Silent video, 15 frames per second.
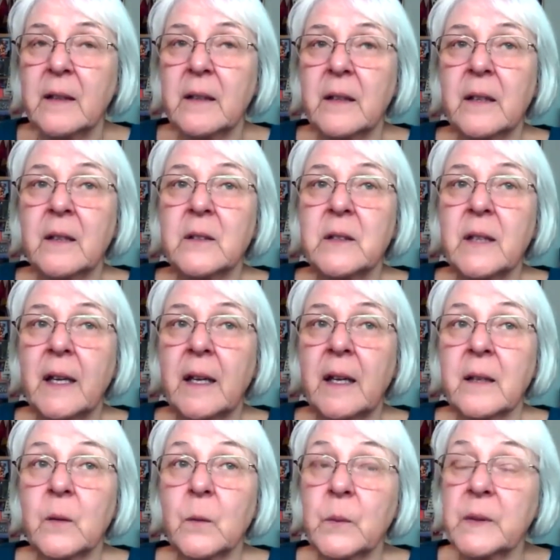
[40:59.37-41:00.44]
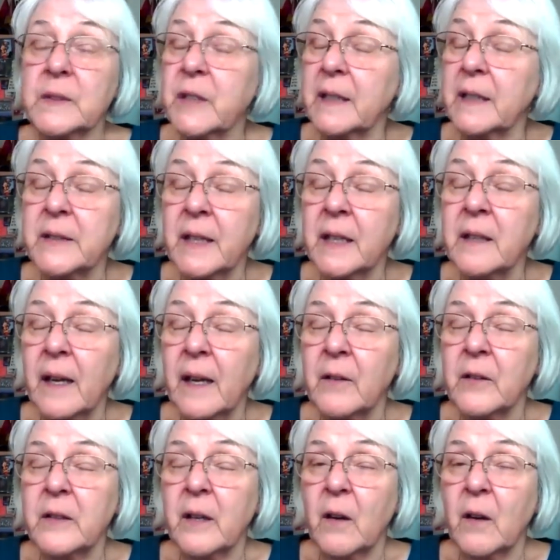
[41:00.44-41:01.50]
There's and which I send
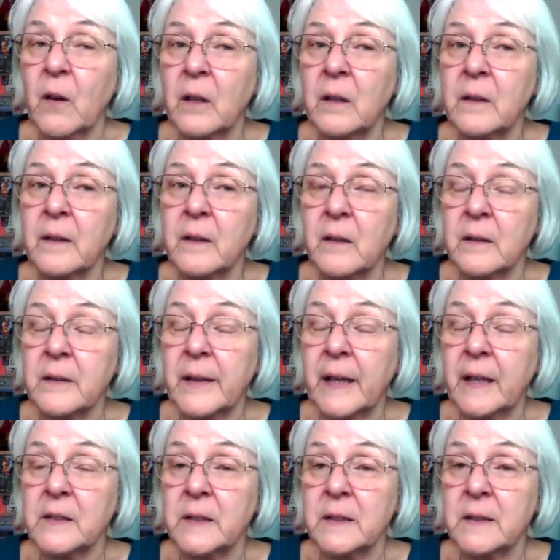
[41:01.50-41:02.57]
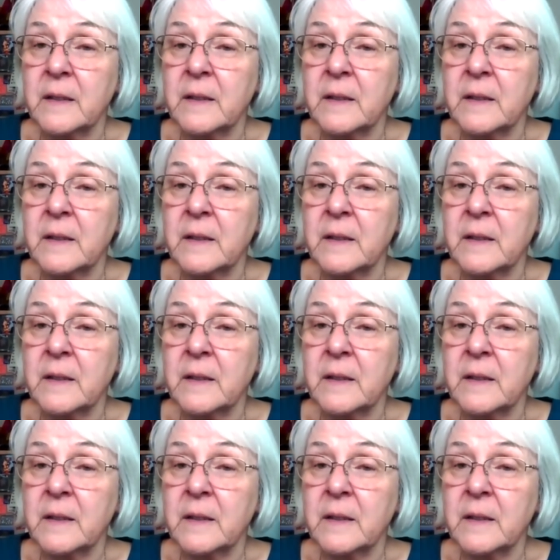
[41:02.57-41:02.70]
out to all the congregations